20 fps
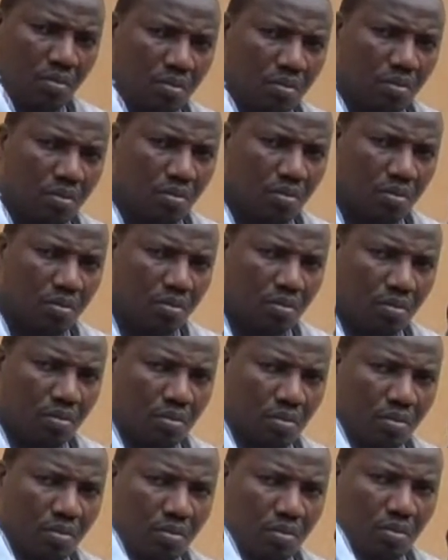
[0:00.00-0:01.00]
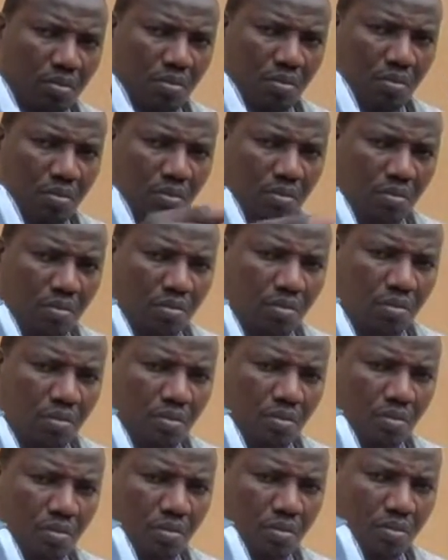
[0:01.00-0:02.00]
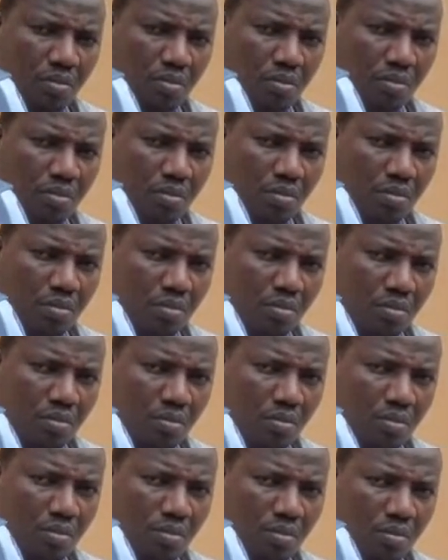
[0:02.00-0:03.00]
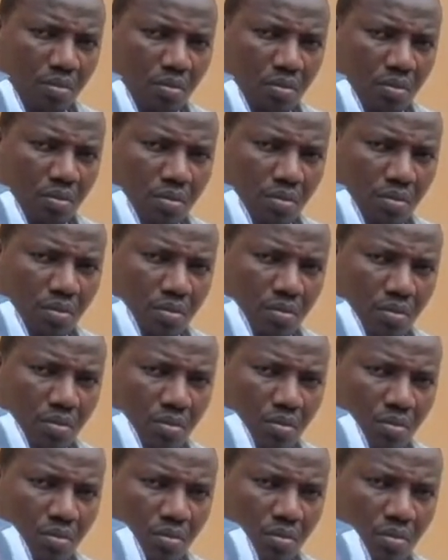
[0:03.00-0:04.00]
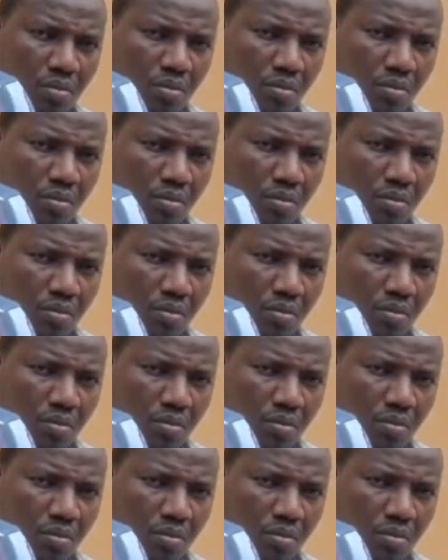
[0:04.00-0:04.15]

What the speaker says: The person shown says nothing.